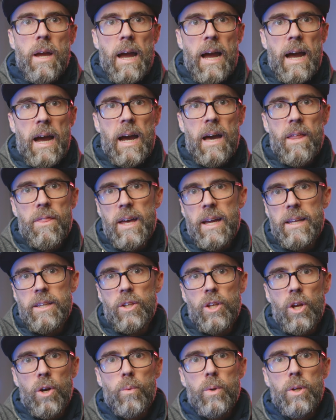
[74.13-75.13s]
that
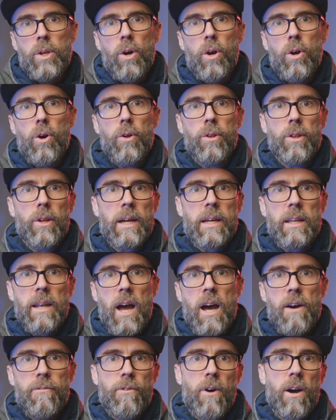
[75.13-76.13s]
we know on like an
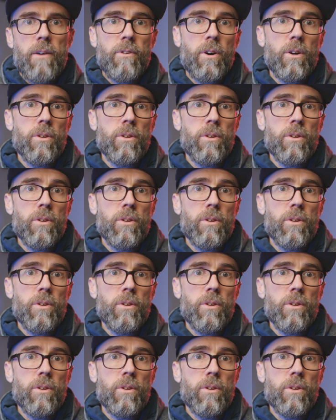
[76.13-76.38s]
R5.